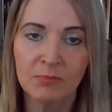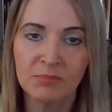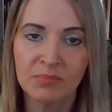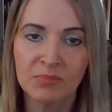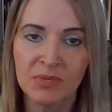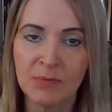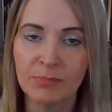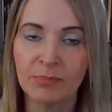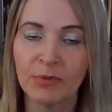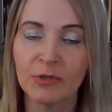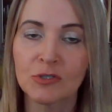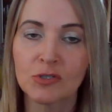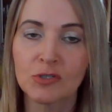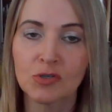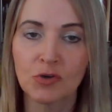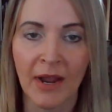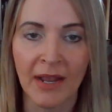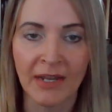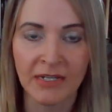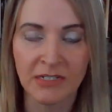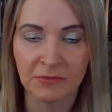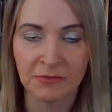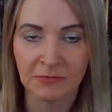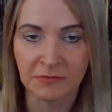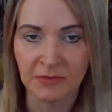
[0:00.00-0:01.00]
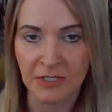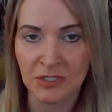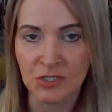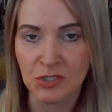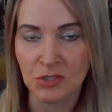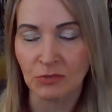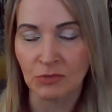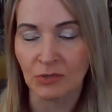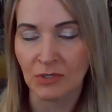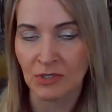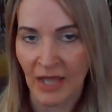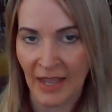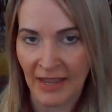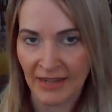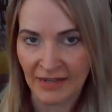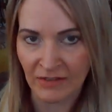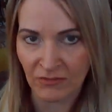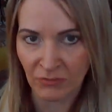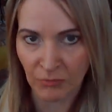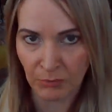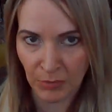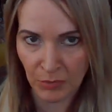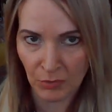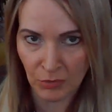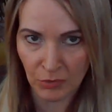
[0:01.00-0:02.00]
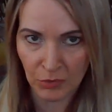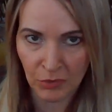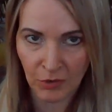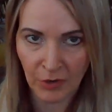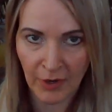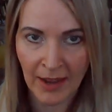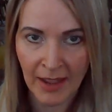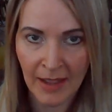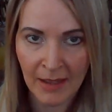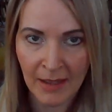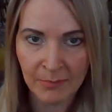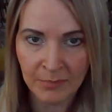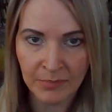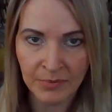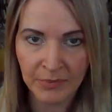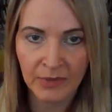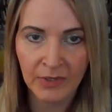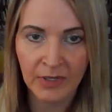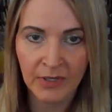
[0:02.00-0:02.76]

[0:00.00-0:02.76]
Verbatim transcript: people trying to feed you a line of bullcrap